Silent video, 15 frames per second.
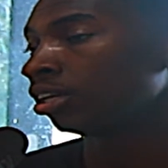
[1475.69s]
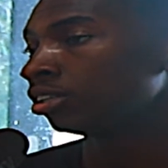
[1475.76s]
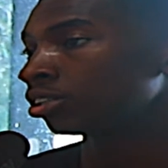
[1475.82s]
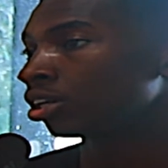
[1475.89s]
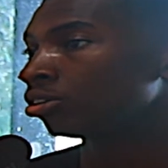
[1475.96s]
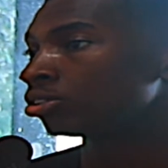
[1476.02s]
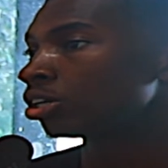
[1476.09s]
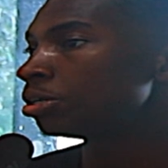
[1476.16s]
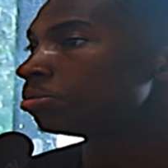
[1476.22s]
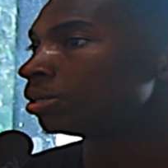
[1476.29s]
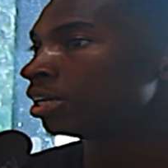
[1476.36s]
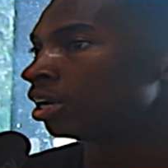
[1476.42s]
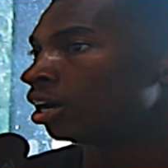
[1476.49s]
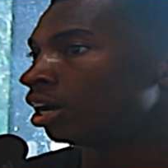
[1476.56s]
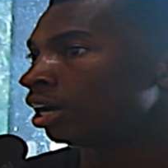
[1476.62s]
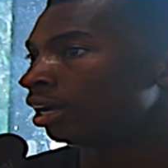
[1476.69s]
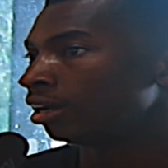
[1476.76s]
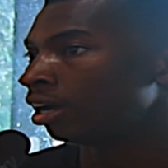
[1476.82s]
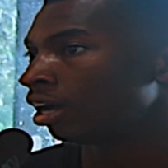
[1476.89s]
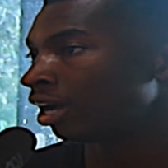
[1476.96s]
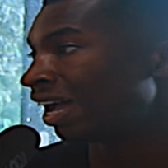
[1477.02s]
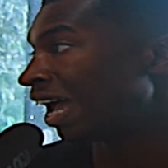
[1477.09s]
So it was opening our
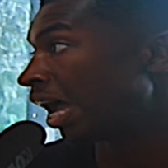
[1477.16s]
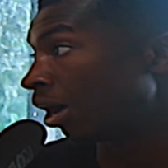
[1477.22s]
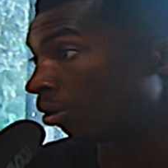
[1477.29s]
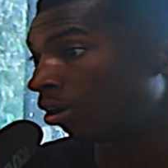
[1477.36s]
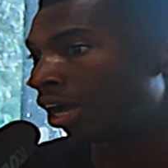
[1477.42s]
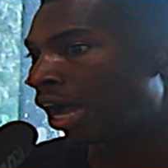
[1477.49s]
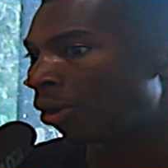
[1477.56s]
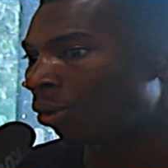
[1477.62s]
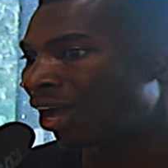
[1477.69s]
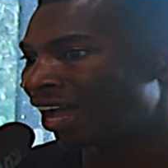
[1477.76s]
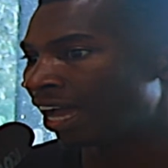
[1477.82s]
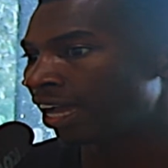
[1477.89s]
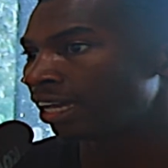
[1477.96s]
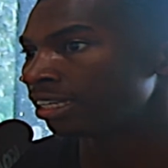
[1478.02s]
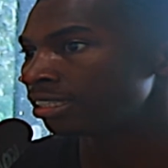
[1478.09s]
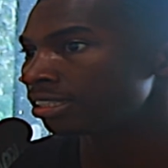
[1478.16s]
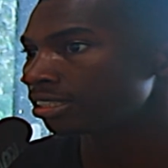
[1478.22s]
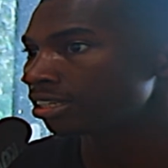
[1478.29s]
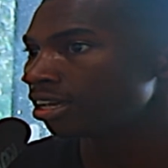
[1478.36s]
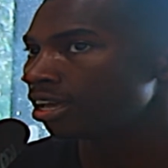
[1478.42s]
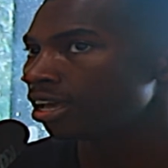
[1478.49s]
eyes.